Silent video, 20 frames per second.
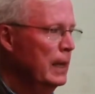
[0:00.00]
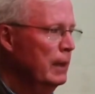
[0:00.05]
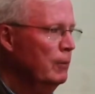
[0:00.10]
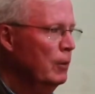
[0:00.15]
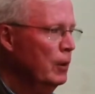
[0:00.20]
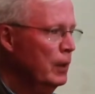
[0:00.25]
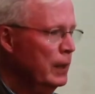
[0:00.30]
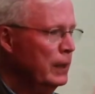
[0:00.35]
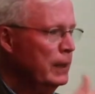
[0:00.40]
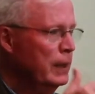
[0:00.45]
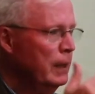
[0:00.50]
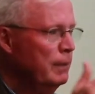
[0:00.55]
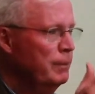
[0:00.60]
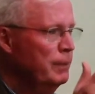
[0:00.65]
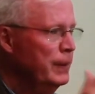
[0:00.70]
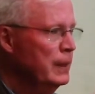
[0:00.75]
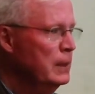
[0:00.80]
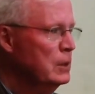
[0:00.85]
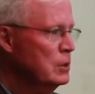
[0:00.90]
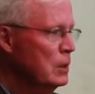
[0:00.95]
And what I kept
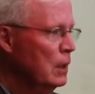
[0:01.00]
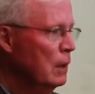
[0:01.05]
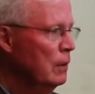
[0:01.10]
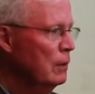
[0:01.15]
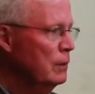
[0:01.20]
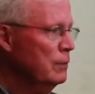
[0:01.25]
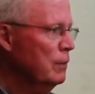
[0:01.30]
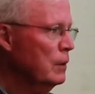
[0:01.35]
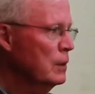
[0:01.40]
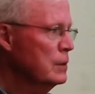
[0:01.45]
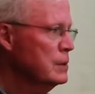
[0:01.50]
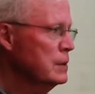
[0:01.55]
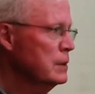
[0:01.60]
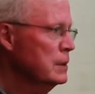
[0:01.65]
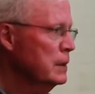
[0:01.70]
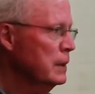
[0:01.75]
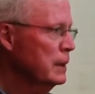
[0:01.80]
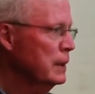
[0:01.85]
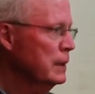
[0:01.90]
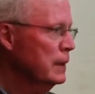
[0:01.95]
being told
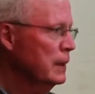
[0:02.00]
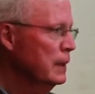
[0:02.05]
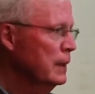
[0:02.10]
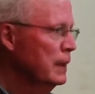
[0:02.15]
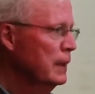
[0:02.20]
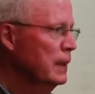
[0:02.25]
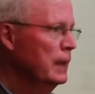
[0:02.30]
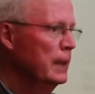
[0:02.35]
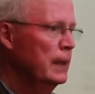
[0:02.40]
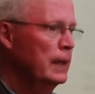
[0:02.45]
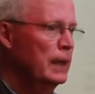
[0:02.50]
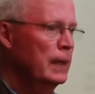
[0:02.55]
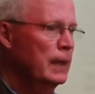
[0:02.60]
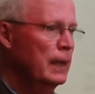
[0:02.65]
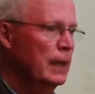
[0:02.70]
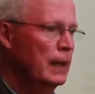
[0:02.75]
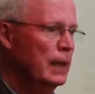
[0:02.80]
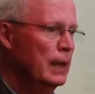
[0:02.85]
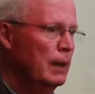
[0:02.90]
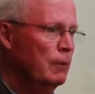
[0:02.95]
was that
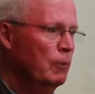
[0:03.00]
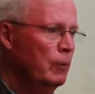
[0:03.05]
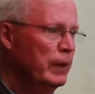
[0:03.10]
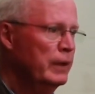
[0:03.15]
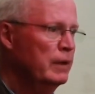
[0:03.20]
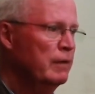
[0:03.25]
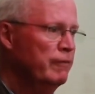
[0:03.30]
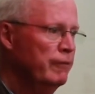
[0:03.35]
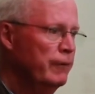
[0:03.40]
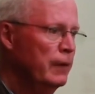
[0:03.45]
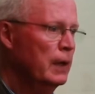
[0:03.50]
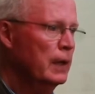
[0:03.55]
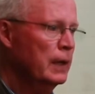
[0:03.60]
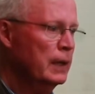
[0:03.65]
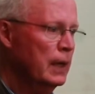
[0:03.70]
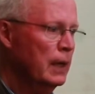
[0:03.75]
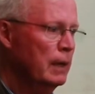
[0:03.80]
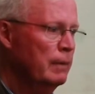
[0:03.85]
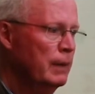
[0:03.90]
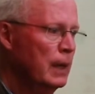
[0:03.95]
when the fire
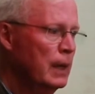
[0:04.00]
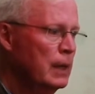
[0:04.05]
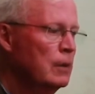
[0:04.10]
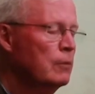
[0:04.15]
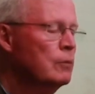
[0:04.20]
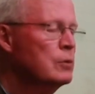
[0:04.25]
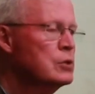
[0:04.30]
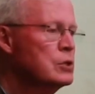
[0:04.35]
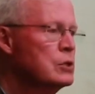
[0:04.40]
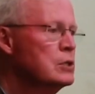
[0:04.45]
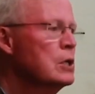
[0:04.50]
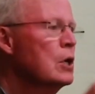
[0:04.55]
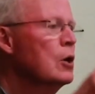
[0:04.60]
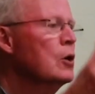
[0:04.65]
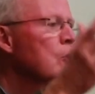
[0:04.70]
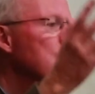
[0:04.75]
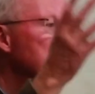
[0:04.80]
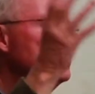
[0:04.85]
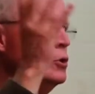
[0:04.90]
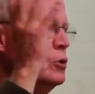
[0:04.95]
came out, it was
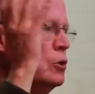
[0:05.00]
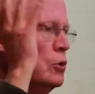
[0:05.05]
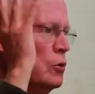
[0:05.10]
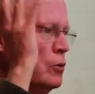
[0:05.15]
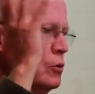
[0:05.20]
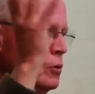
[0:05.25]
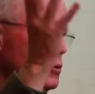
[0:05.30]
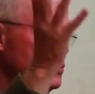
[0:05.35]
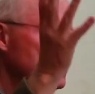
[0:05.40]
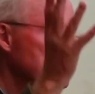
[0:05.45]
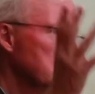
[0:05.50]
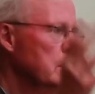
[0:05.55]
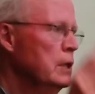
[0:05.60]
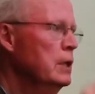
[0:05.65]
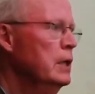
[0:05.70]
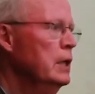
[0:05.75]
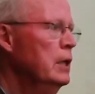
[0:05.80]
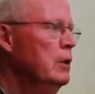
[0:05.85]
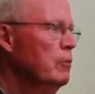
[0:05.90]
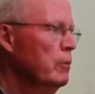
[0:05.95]
so huge
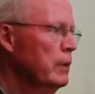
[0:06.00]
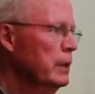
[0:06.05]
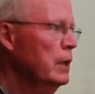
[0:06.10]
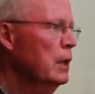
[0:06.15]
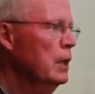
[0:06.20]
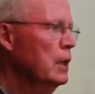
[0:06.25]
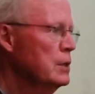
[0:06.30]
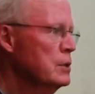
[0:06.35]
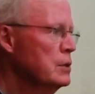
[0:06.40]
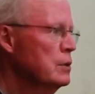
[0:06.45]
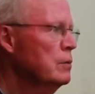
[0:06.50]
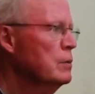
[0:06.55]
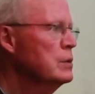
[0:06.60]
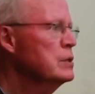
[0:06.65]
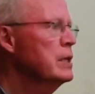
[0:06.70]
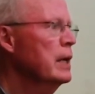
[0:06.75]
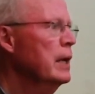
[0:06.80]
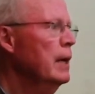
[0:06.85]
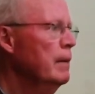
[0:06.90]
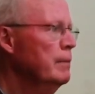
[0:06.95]
that he realized there
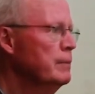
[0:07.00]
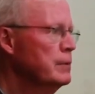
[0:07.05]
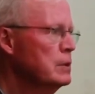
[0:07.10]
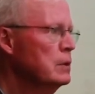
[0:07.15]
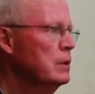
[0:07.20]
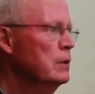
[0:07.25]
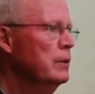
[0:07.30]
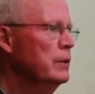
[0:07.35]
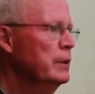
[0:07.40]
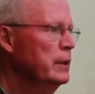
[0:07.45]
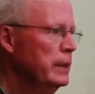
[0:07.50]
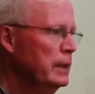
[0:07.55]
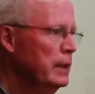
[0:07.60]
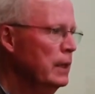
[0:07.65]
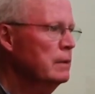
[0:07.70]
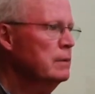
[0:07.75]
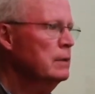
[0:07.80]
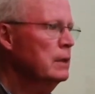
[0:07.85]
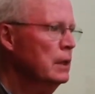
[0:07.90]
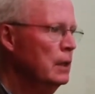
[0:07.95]
was absolutely
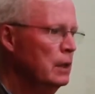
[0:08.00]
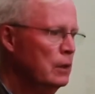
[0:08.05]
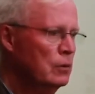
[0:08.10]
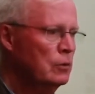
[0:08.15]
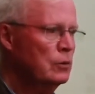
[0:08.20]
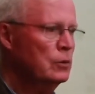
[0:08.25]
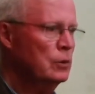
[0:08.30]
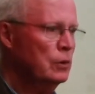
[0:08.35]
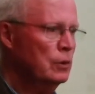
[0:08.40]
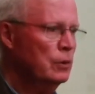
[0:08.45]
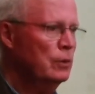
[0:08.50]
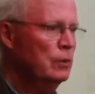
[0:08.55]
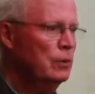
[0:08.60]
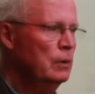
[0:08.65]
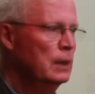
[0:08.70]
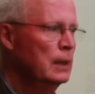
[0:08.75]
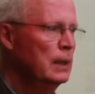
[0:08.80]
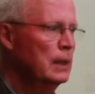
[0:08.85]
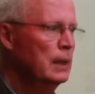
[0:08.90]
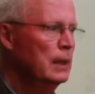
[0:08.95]
nothing he could do,
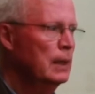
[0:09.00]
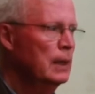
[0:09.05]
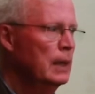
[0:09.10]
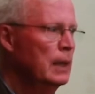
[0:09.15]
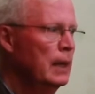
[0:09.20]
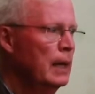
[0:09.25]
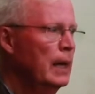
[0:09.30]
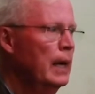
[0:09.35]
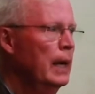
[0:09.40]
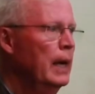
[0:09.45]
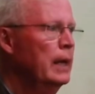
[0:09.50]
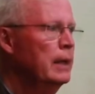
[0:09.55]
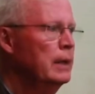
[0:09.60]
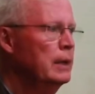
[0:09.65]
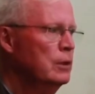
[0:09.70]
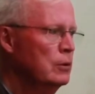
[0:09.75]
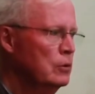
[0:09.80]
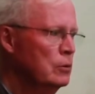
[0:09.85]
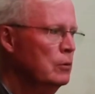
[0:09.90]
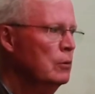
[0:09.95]
and
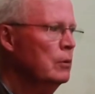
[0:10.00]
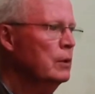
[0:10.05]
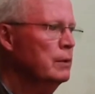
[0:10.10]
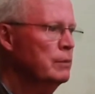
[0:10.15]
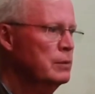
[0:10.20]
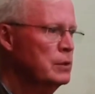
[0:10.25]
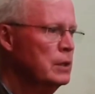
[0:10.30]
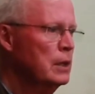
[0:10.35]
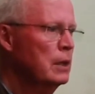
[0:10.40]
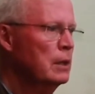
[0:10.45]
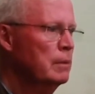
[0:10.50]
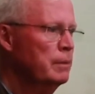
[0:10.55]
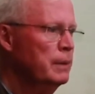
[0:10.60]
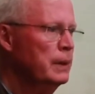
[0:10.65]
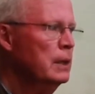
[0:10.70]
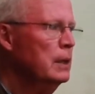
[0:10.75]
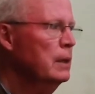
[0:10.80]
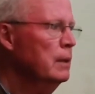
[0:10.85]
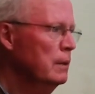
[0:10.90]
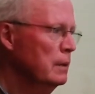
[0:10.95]
he thought he was going to
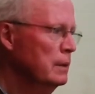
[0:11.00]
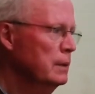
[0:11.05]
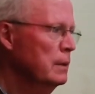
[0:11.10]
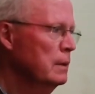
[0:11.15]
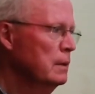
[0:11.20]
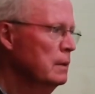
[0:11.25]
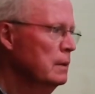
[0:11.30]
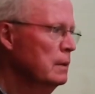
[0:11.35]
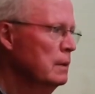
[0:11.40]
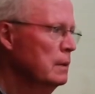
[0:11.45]
be killed.